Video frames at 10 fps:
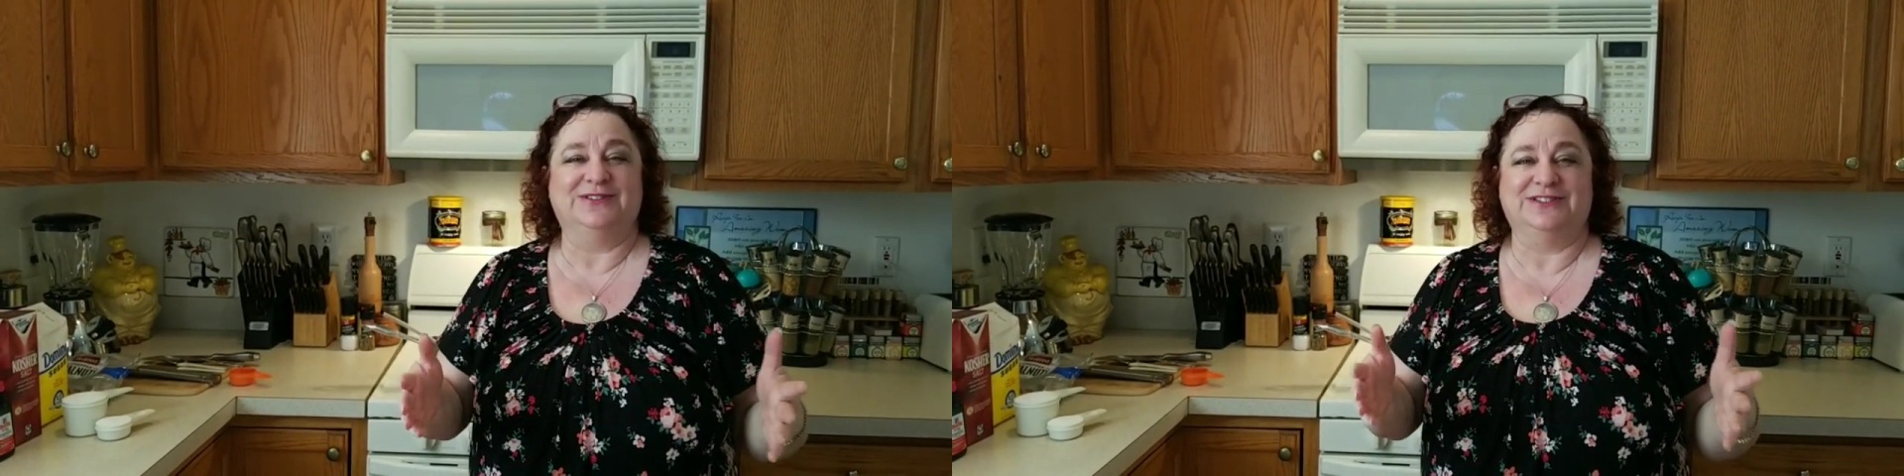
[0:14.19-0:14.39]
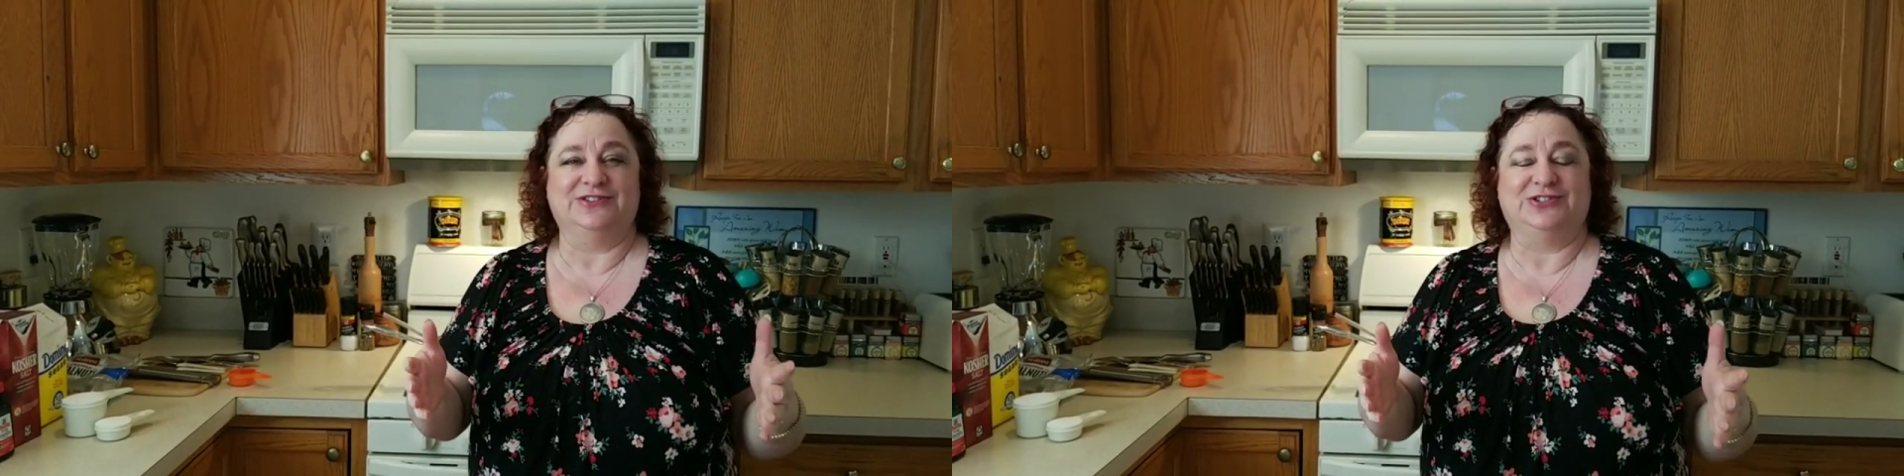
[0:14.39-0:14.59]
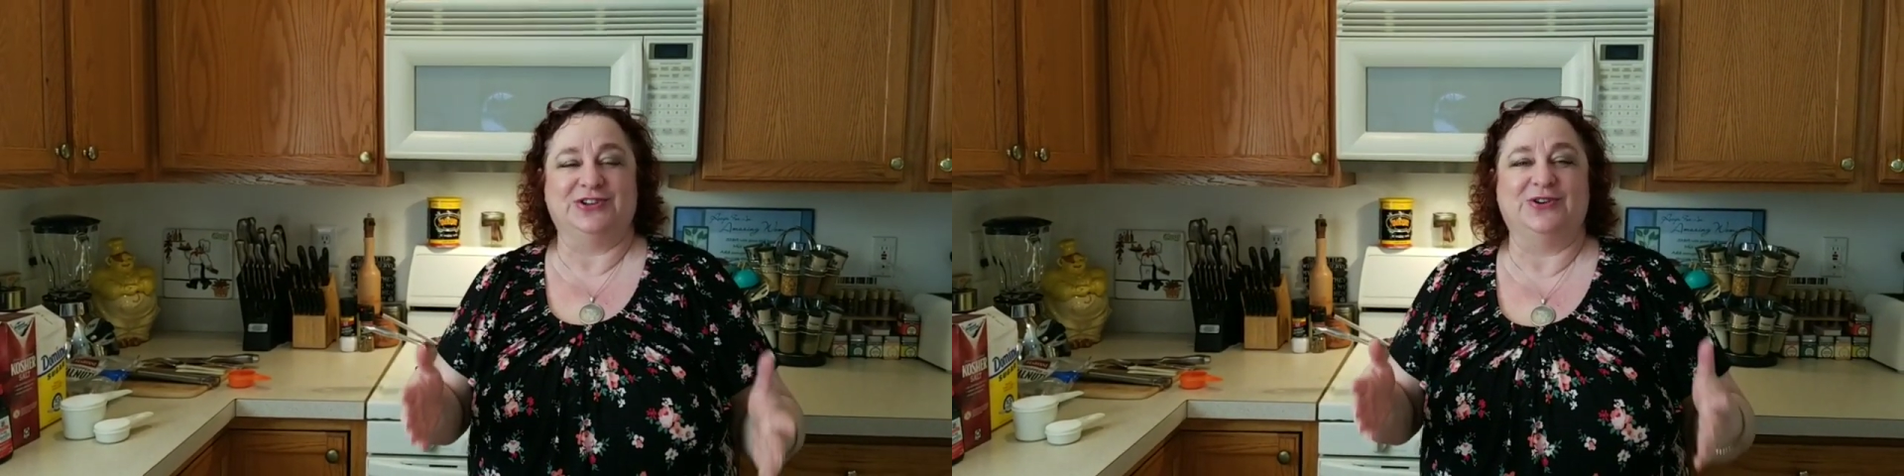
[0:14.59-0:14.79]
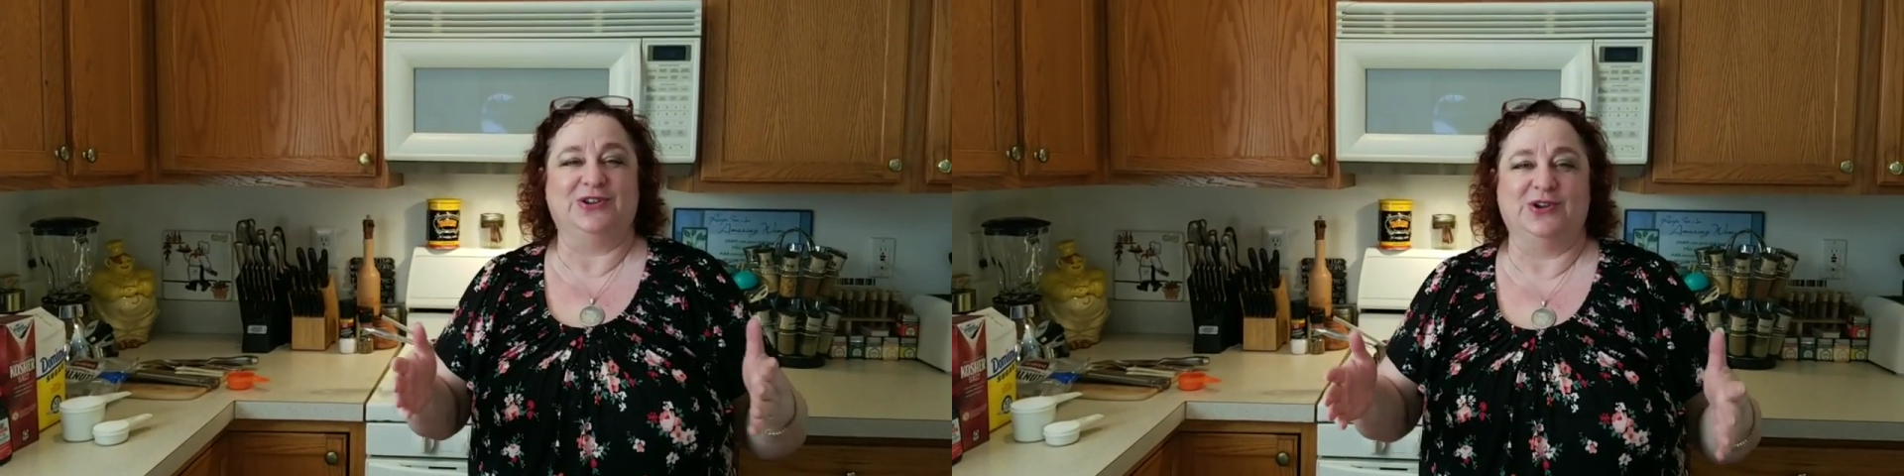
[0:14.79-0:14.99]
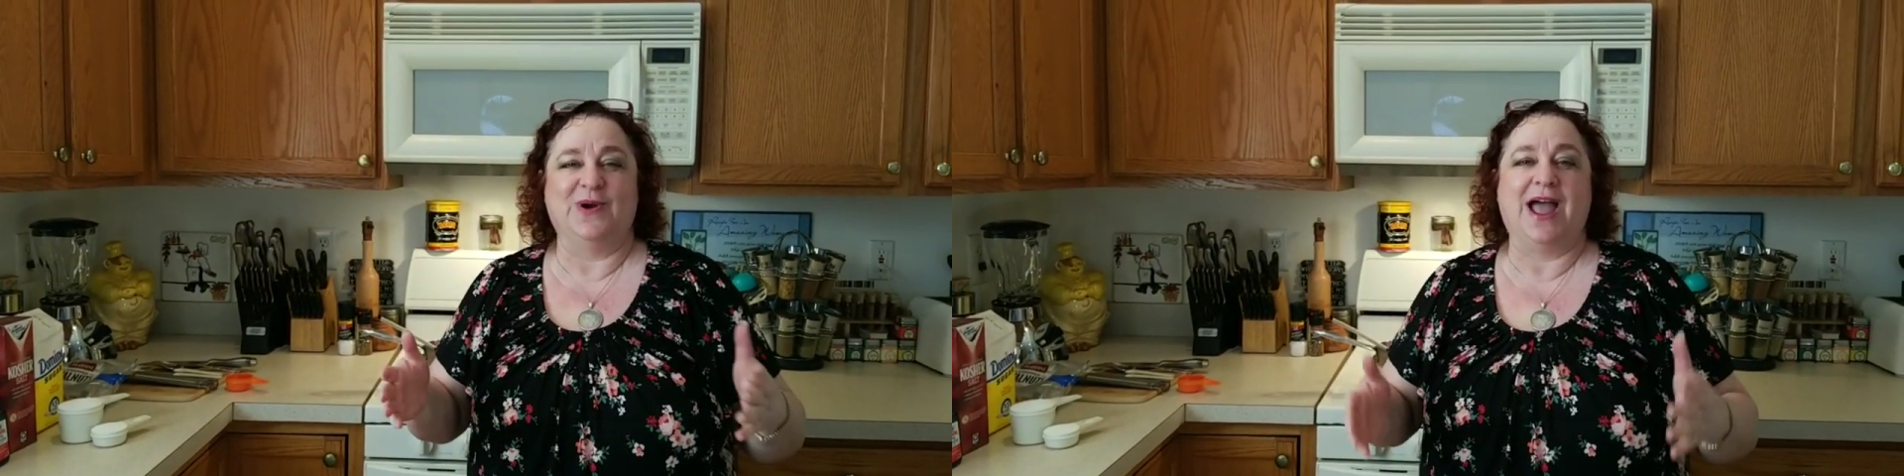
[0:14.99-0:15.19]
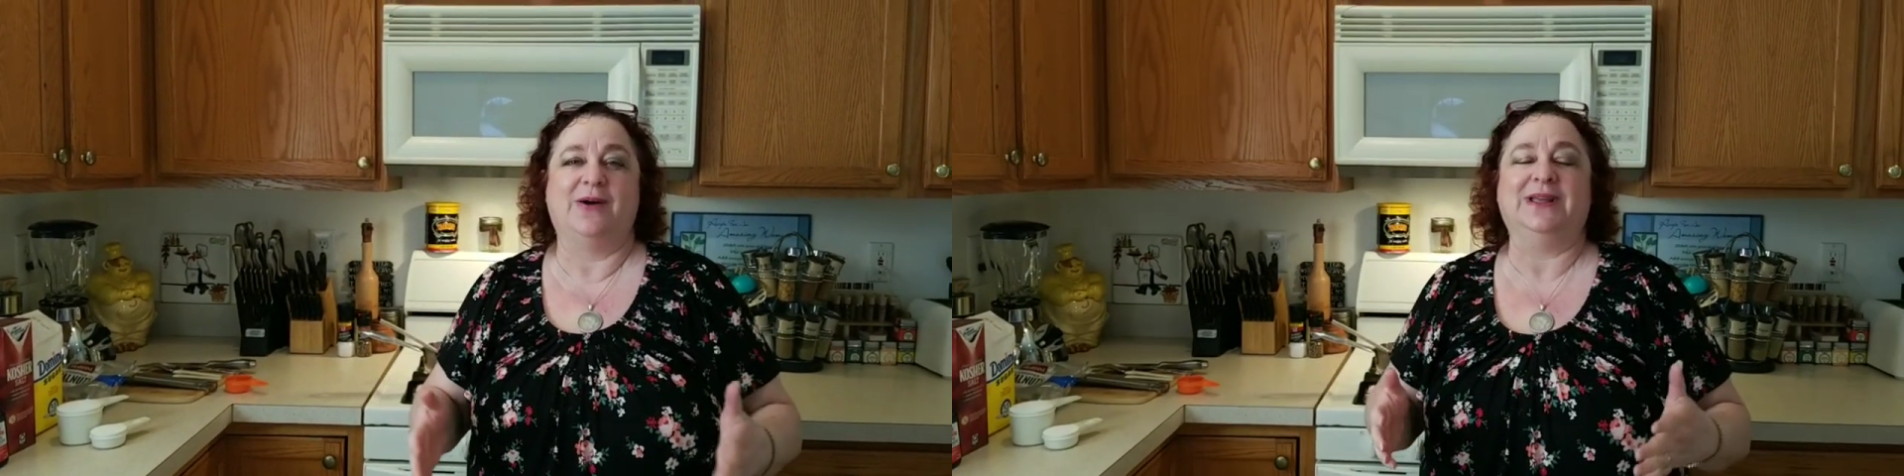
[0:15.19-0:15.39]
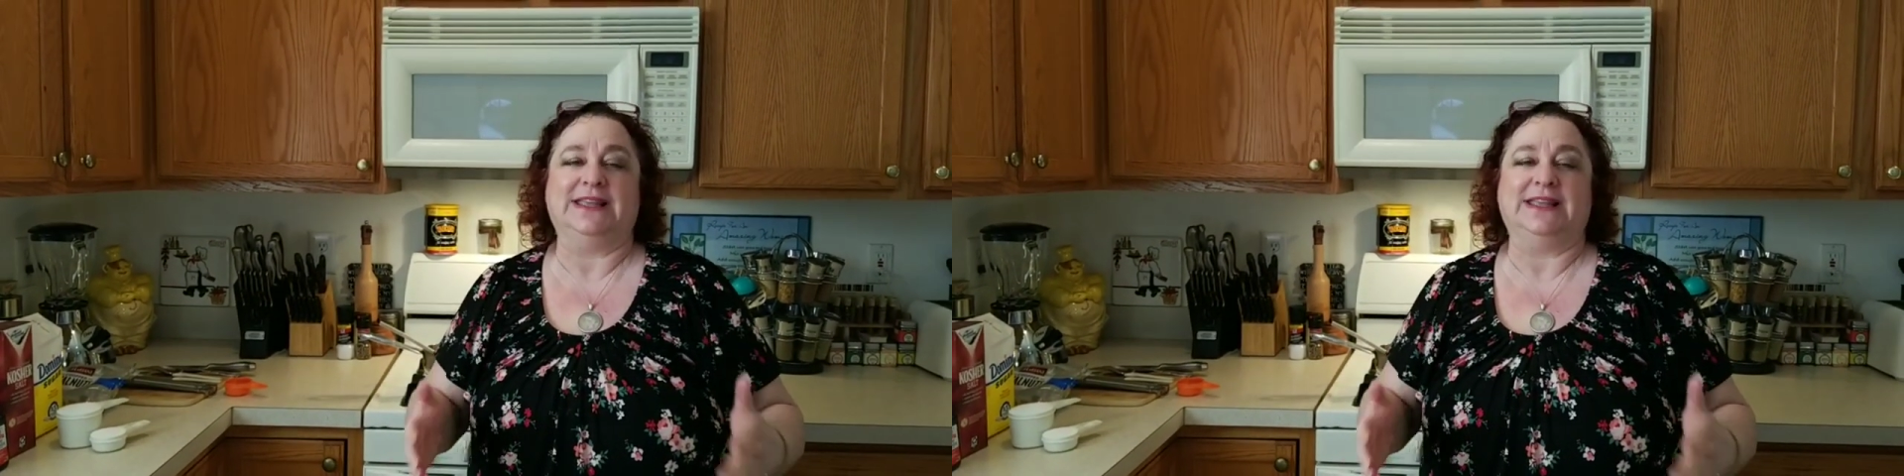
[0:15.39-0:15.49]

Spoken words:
to show you how